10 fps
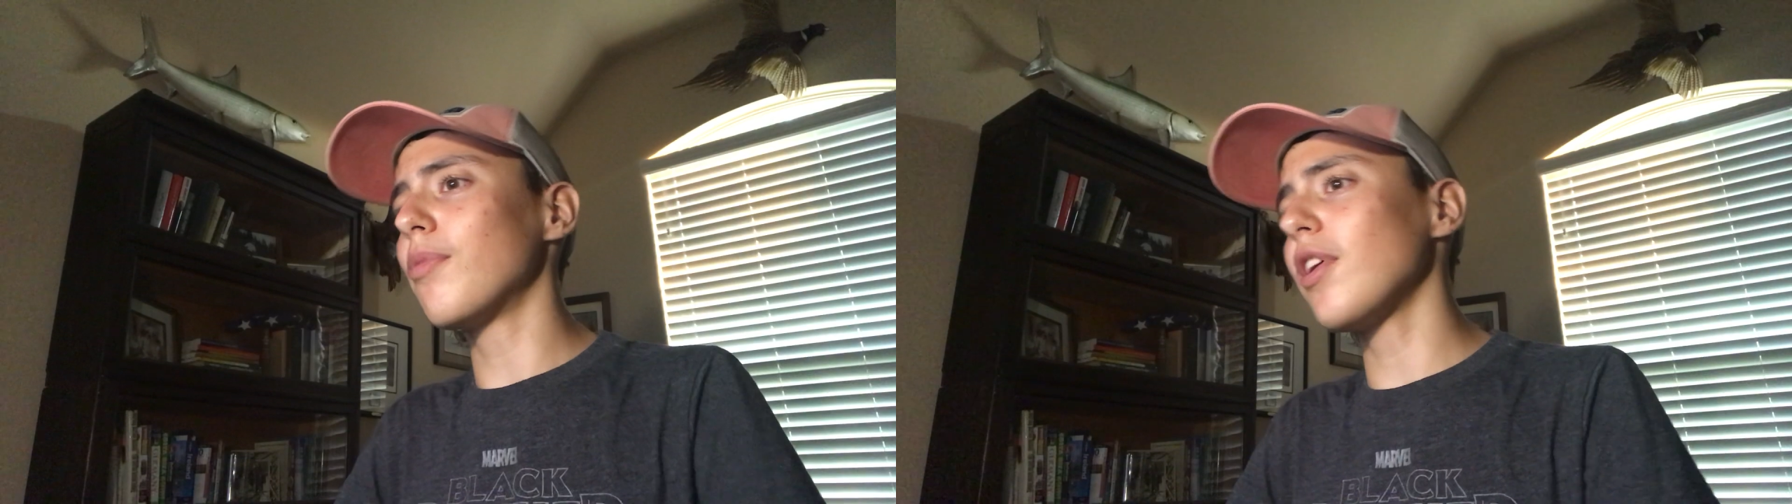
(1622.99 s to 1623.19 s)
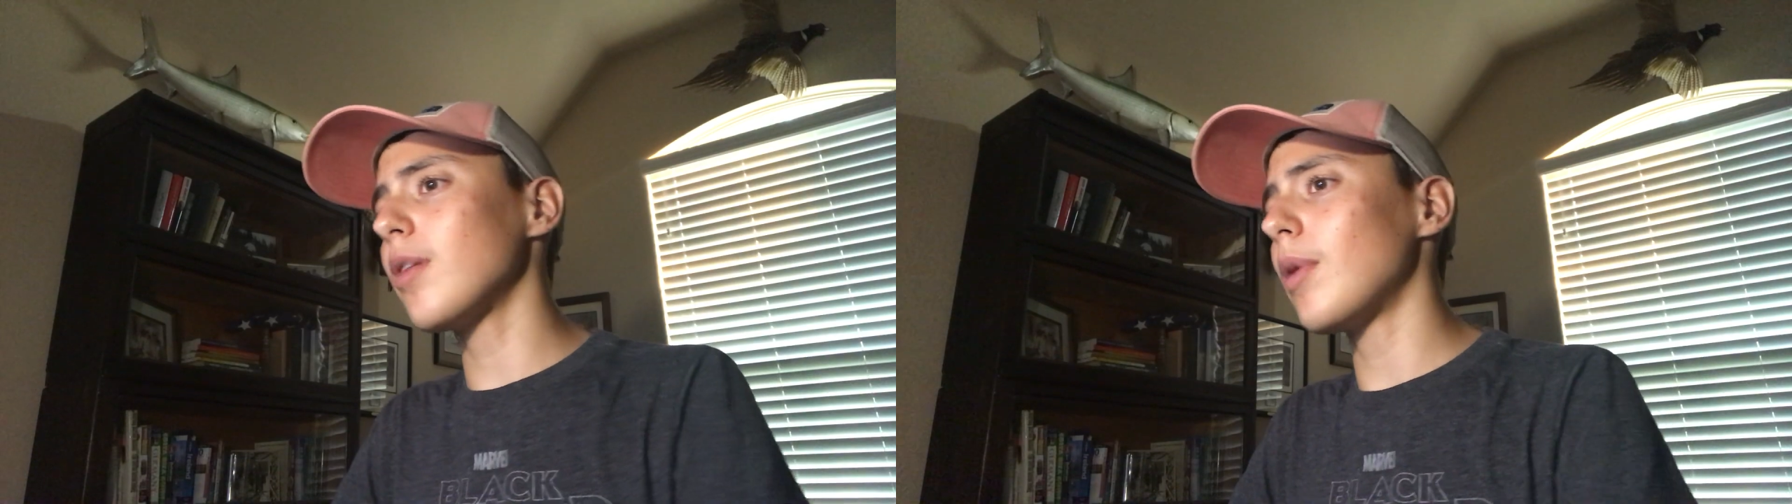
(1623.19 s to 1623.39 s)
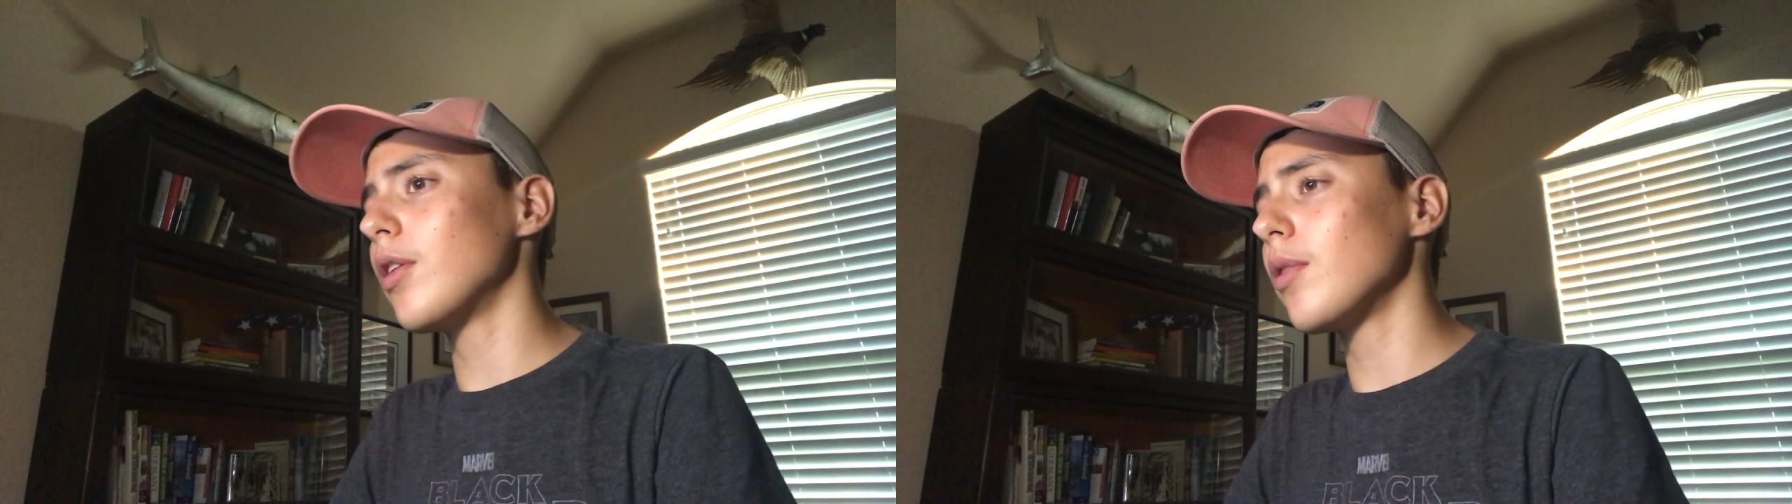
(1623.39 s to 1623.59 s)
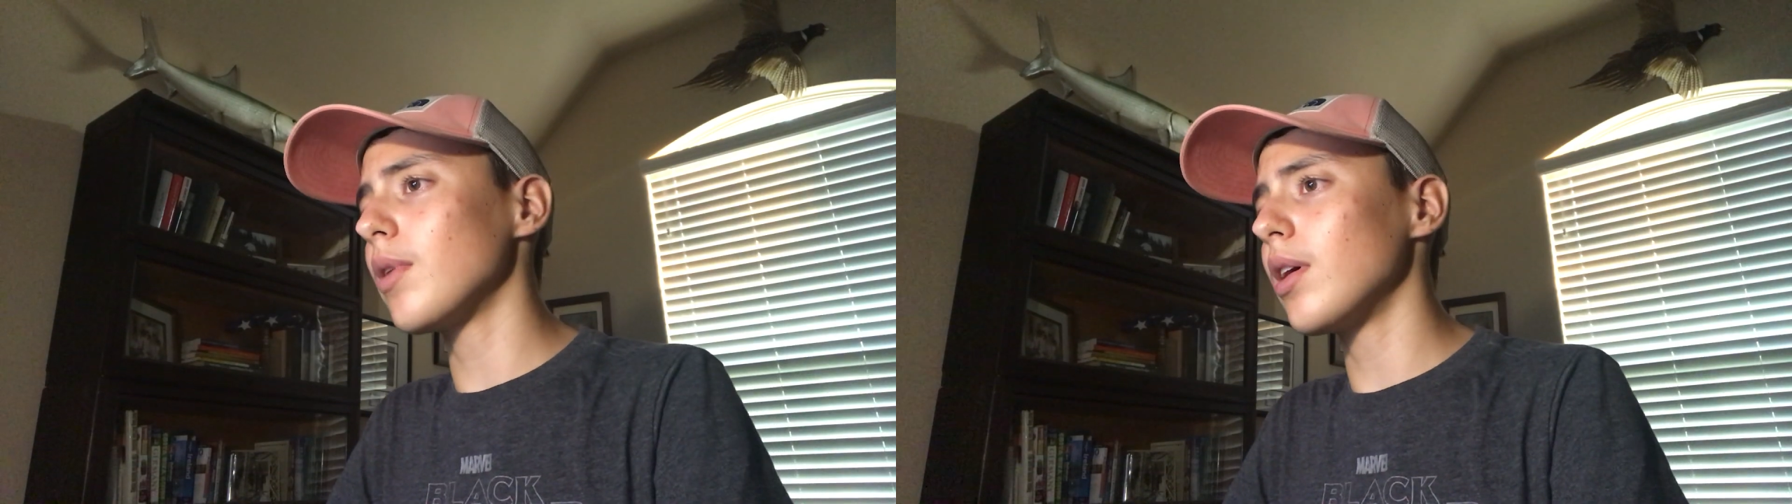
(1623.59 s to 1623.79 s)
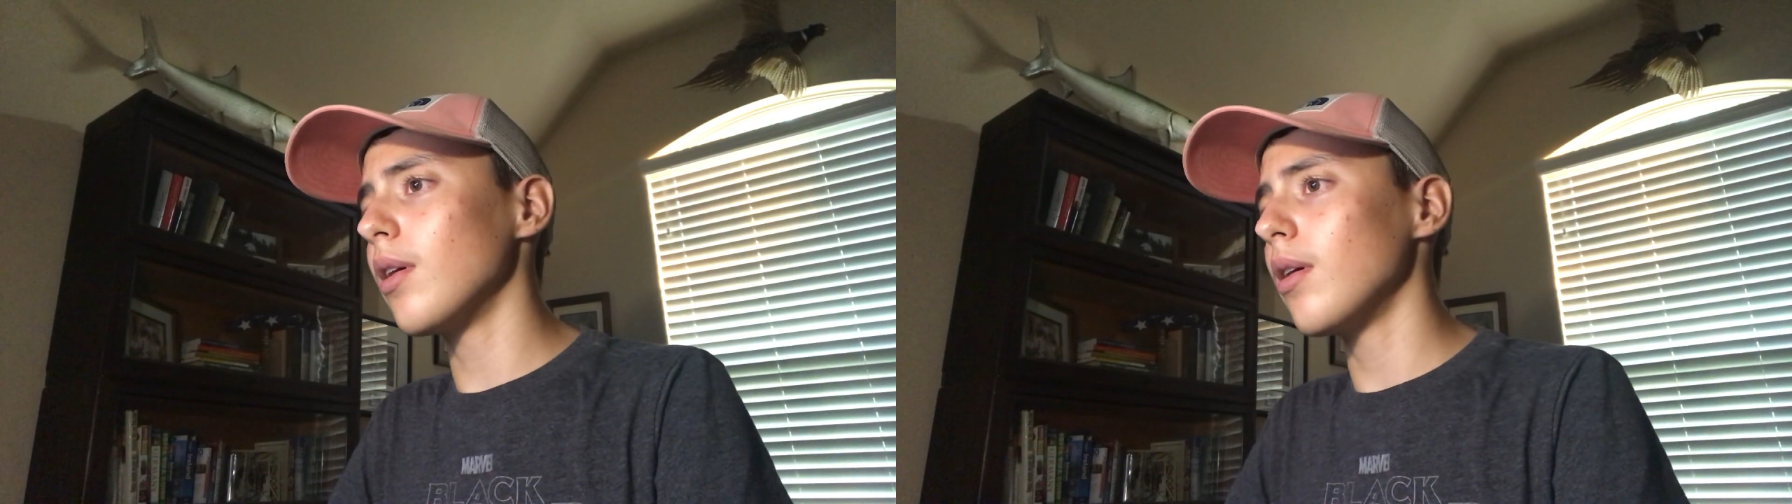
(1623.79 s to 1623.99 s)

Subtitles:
thinking about doing